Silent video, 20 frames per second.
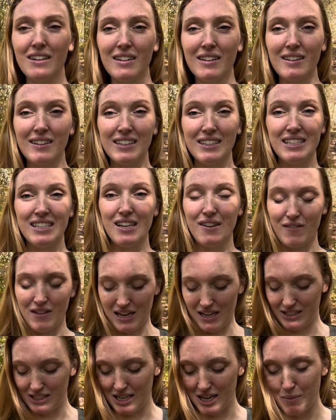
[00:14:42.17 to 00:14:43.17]
Let's see if
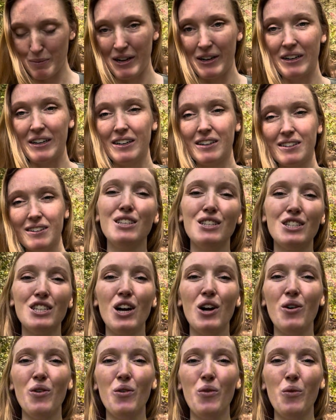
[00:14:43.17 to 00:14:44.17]
that's any better.
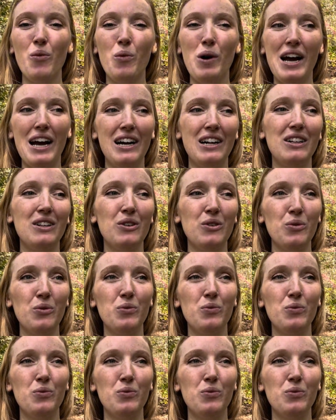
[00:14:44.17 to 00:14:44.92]
So while